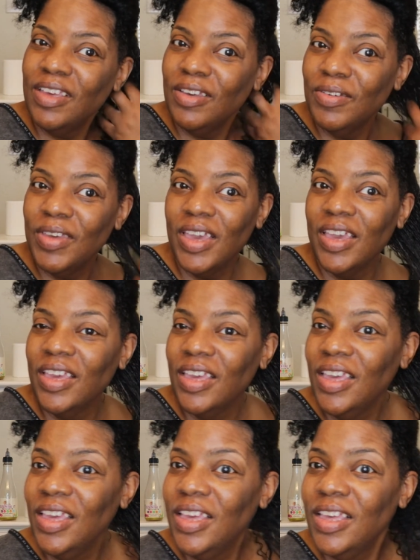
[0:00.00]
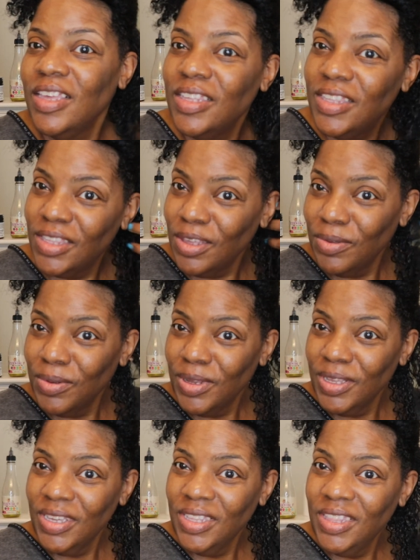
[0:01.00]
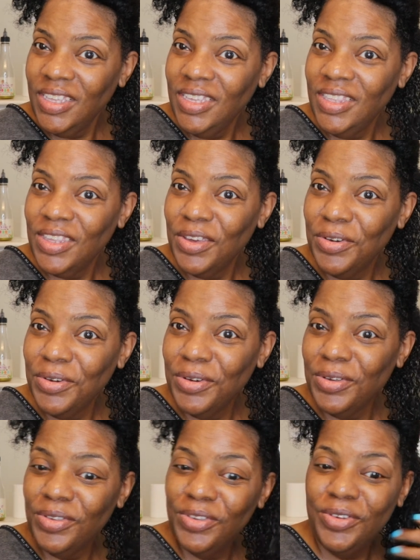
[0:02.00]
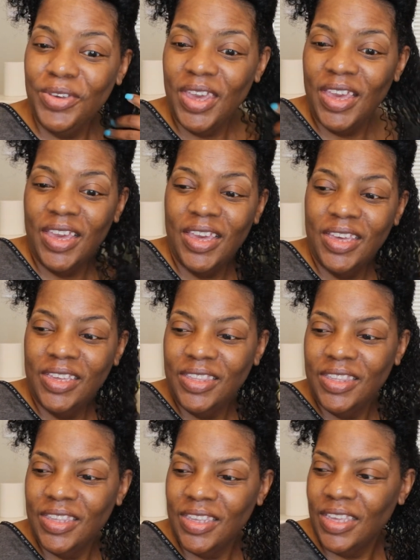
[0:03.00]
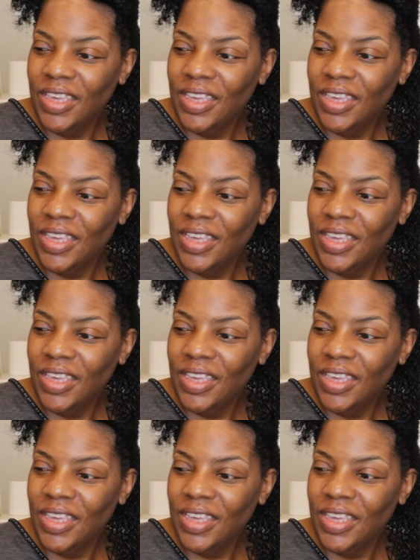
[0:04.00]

Okay, so look at these curls, you guys.